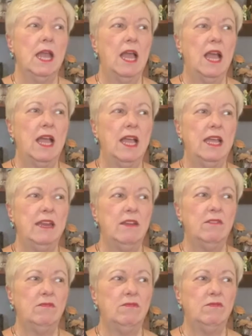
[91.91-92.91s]
I
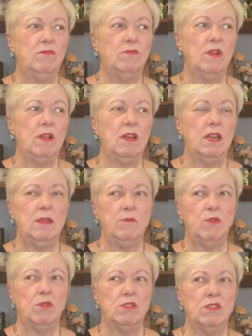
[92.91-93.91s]
don't want any more